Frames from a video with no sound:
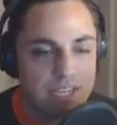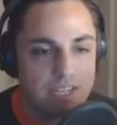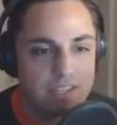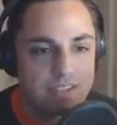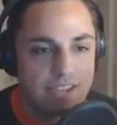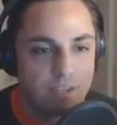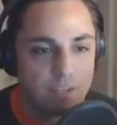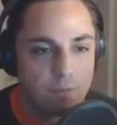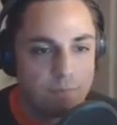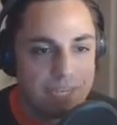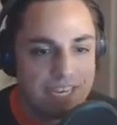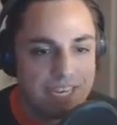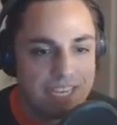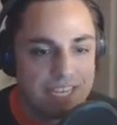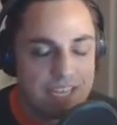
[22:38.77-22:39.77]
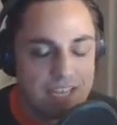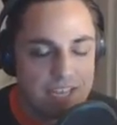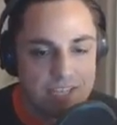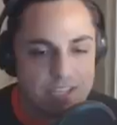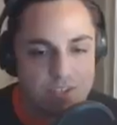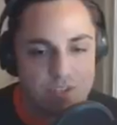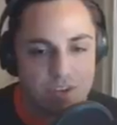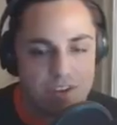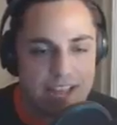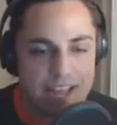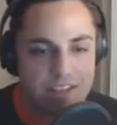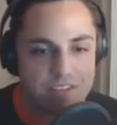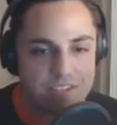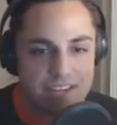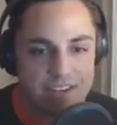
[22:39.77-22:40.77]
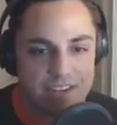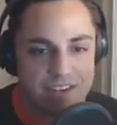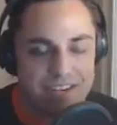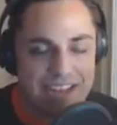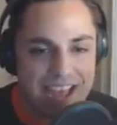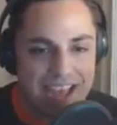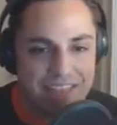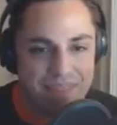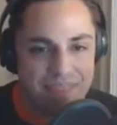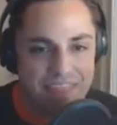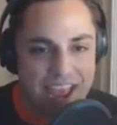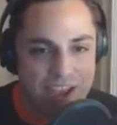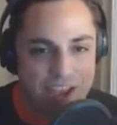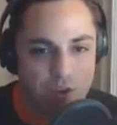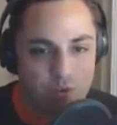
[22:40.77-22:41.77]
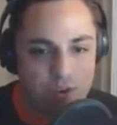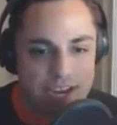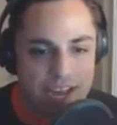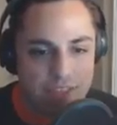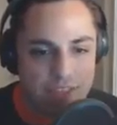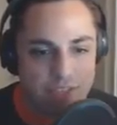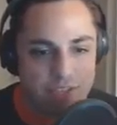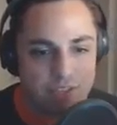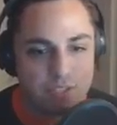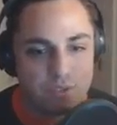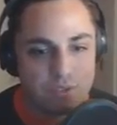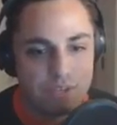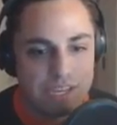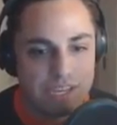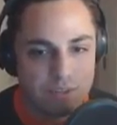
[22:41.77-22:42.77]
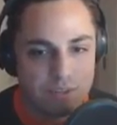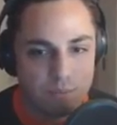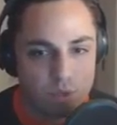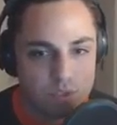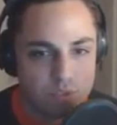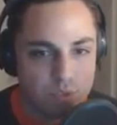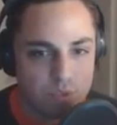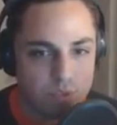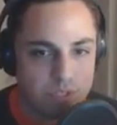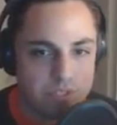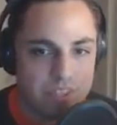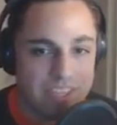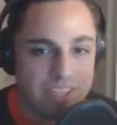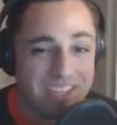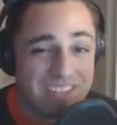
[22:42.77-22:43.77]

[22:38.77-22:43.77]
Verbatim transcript: Tyler Beede, Sean Alexander, not that great. I think these two guys are more suited to this